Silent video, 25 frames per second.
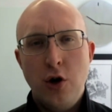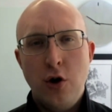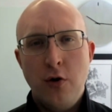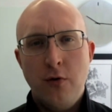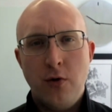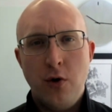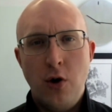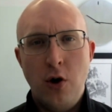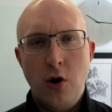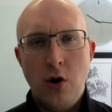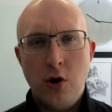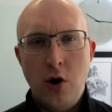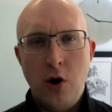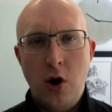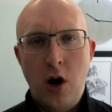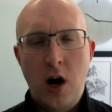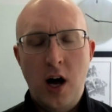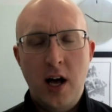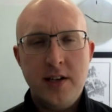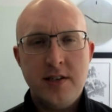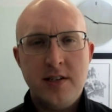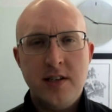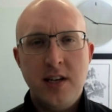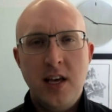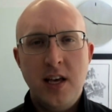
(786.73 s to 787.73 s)
overall
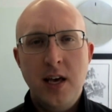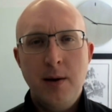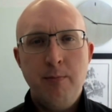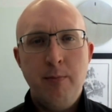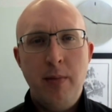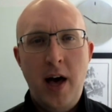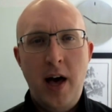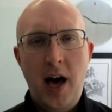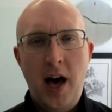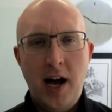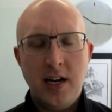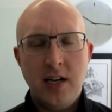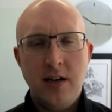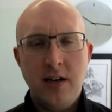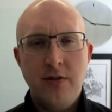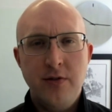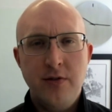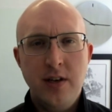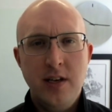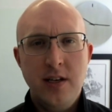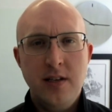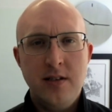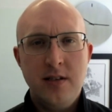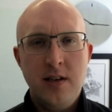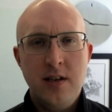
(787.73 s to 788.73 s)
cost impact of
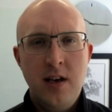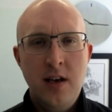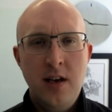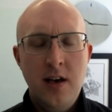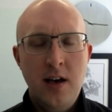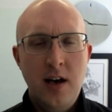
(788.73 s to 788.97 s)
these